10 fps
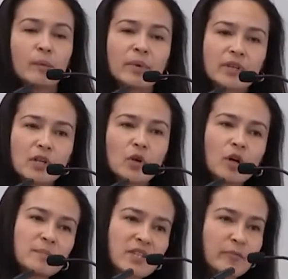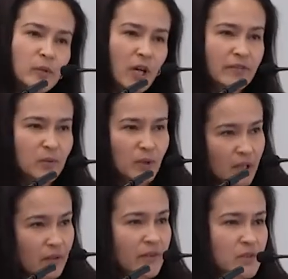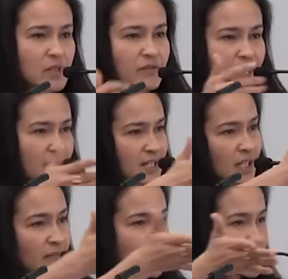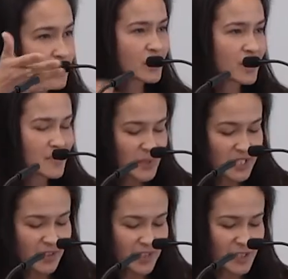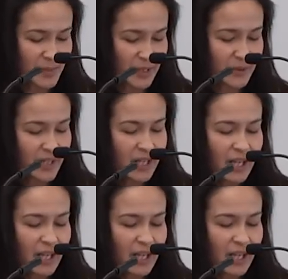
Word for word: But the norms of private wealth, the use of tax havens, has been talked about,